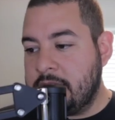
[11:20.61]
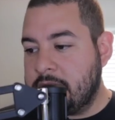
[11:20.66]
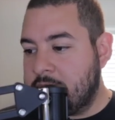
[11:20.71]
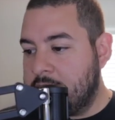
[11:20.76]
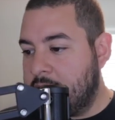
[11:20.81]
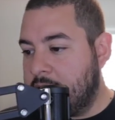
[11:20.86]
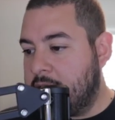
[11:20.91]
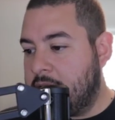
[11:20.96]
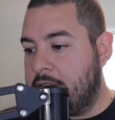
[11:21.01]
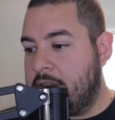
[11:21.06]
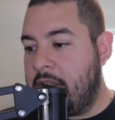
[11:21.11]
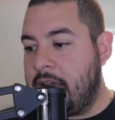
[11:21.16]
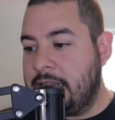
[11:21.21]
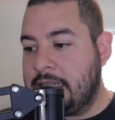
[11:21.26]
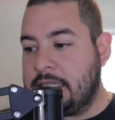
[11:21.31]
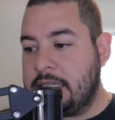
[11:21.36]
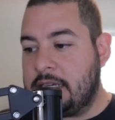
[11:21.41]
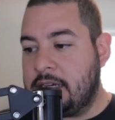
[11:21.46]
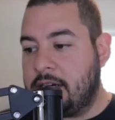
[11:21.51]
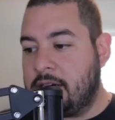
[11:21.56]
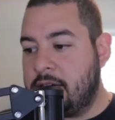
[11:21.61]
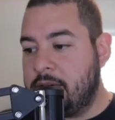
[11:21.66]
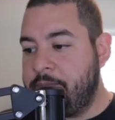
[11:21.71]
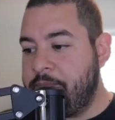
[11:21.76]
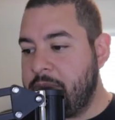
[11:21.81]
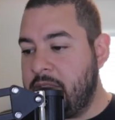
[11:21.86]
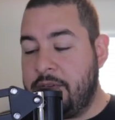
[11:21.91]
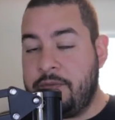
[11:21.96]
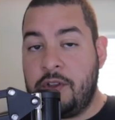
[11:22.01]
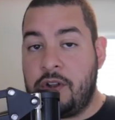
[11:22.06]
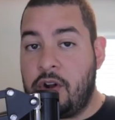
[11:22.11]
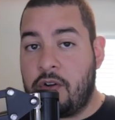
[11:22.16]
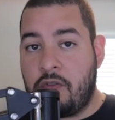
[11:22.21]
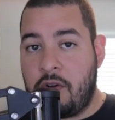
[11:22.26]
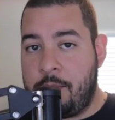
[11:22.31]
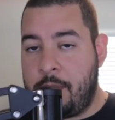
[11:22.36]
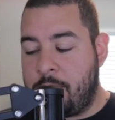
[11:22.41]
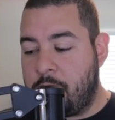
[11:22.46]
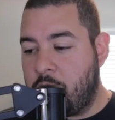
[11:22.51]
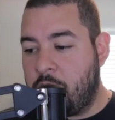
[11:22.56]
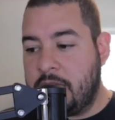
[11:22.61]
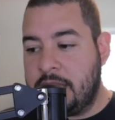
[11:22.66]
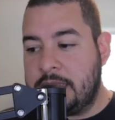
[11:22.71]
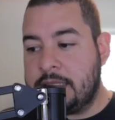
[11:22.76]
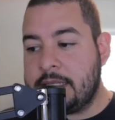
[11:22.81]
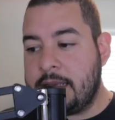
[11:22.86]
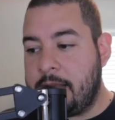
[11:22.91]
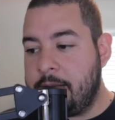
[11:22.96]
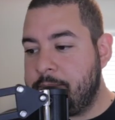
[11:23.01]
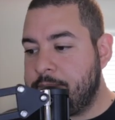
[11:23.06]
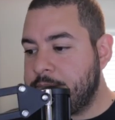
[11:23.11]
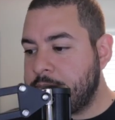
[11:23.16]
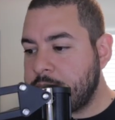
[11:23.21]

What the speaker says: can get an idea if you don't remember what he said.